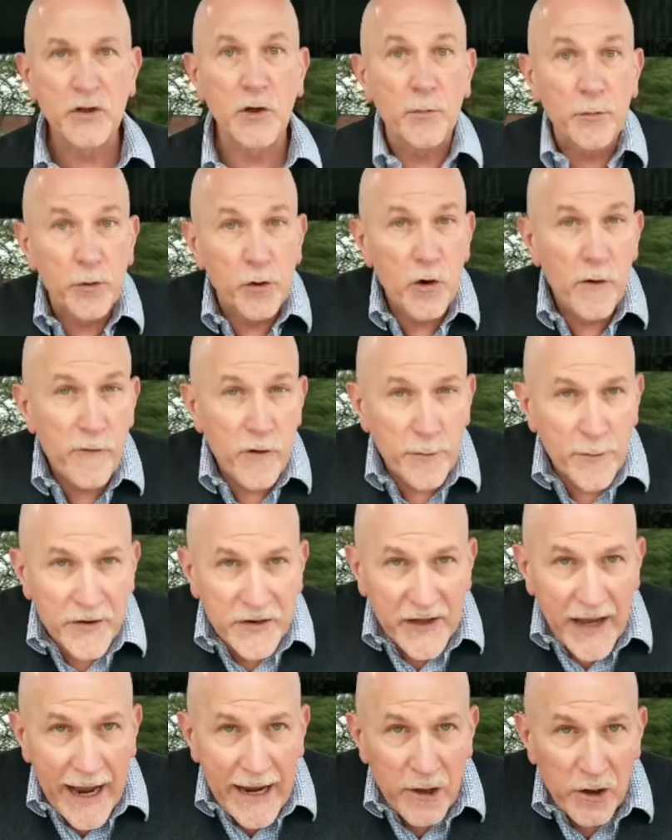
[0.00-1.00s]
to prove your
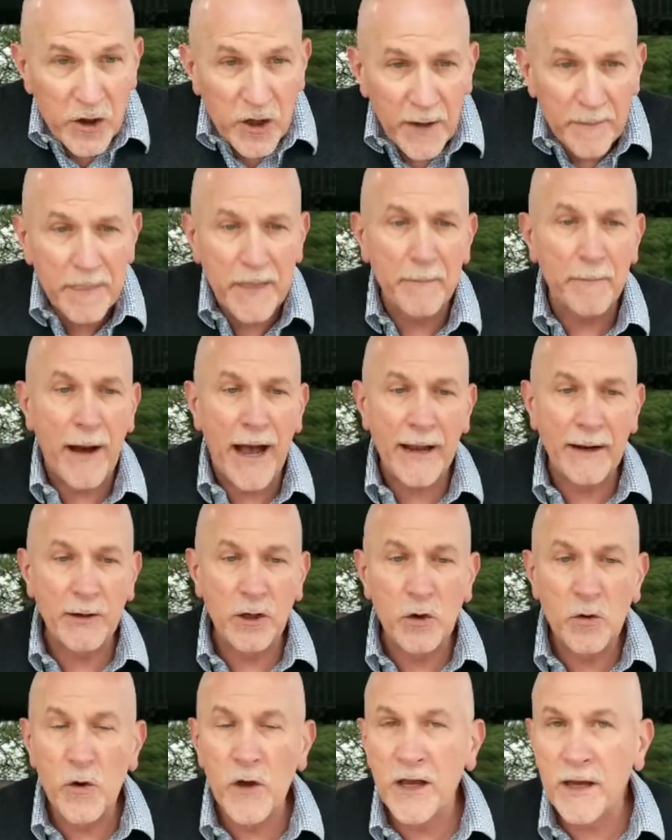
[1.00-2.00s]
messiahship by
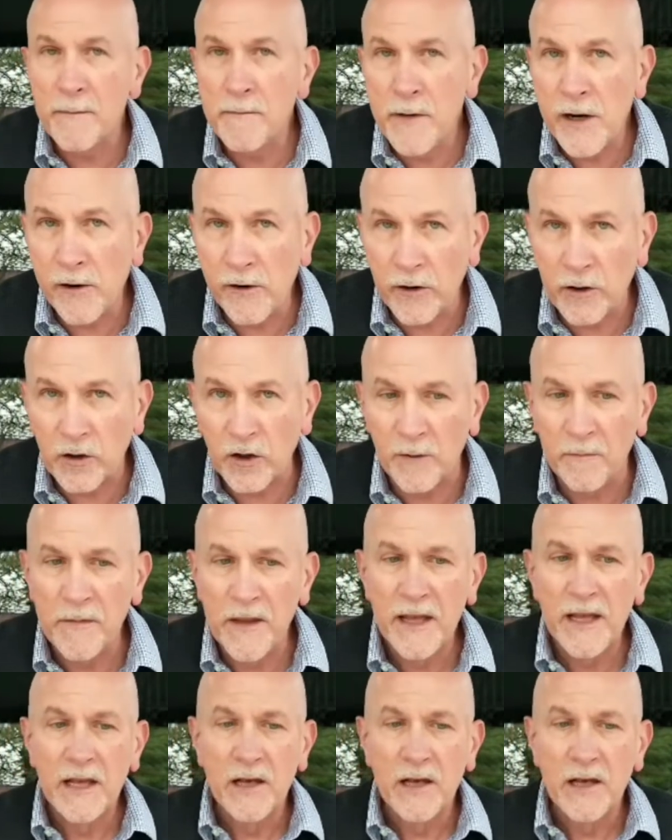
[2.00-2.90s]
doing a miracle.